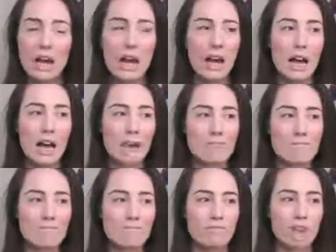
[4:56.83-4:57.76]

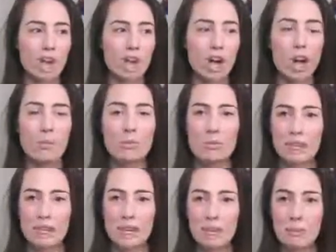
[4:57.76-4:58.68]
A common
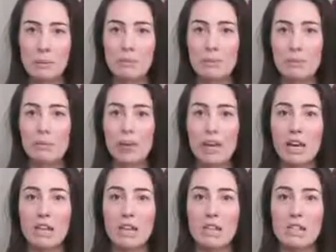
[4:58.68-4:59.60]
mistake people will
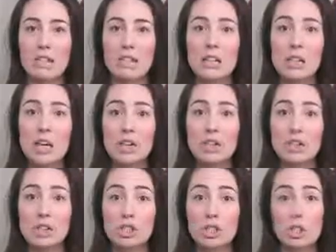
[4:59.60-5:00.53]
make is
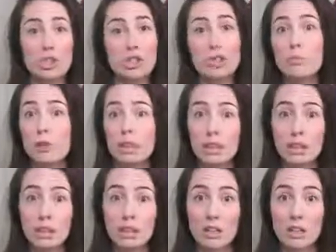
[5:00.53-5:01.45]
just
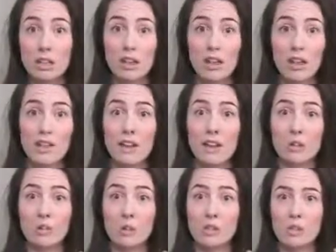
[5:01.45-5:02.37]
assuming that the
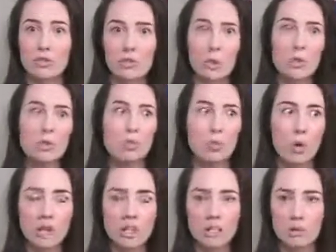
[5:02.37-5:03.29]
other person, of course,
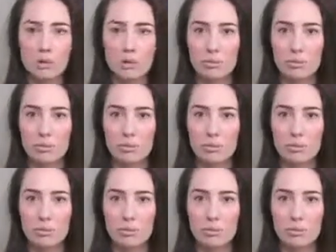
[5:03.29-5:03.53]
wants to be their